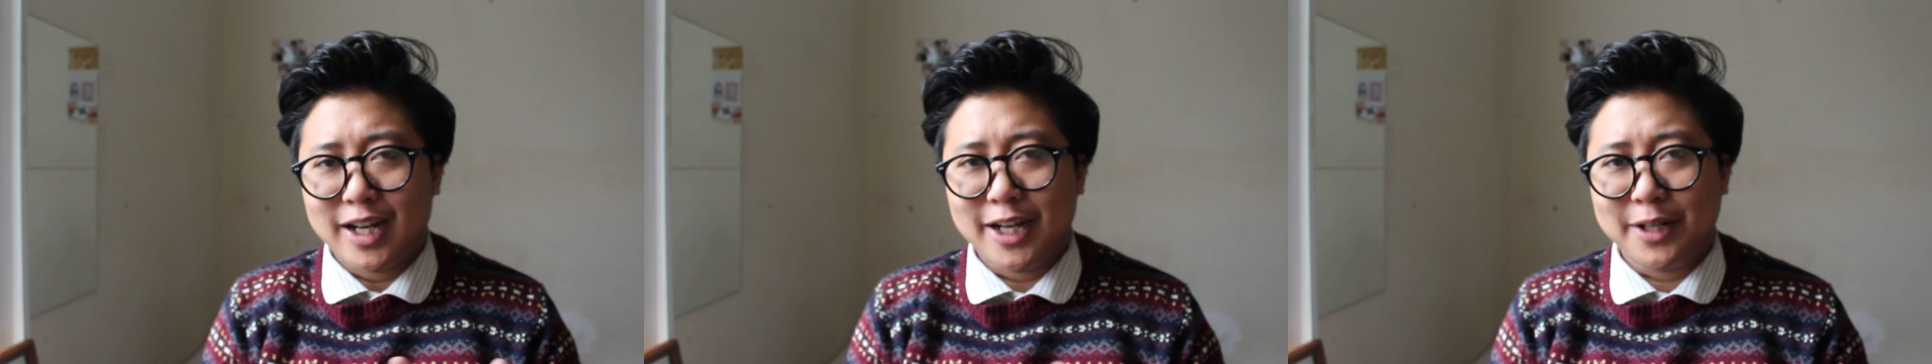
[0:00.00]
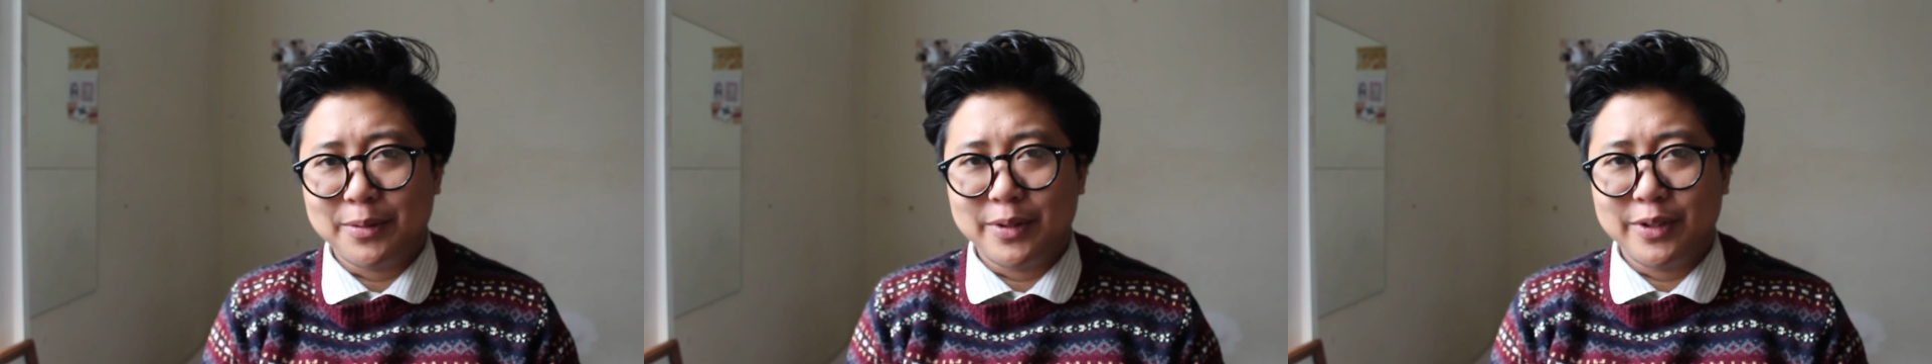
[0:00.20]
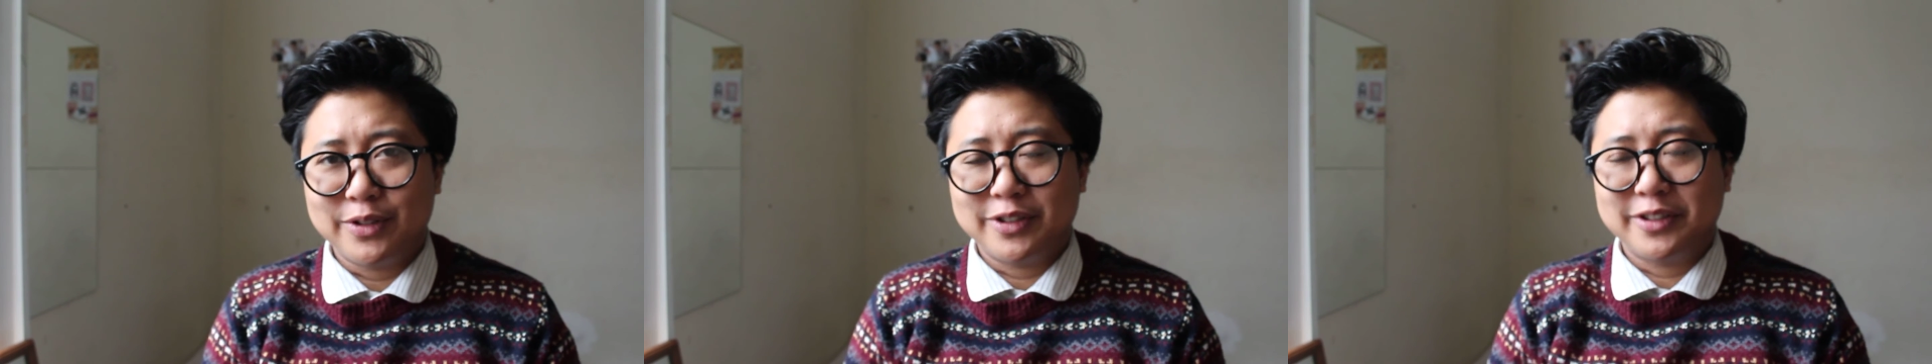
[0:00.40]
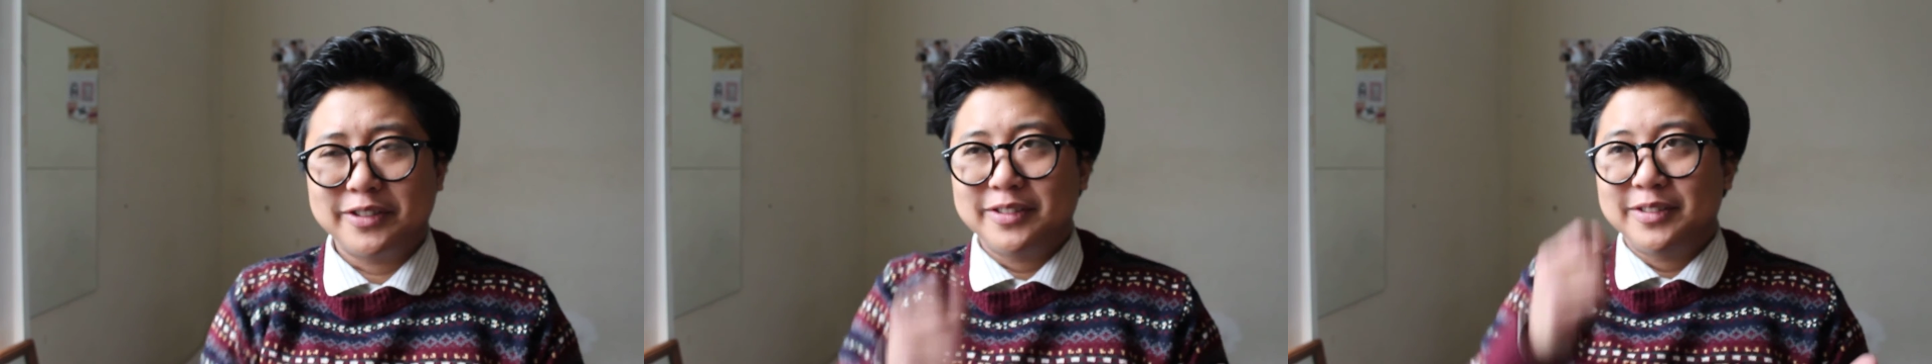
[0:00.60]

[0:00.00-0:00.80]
I would.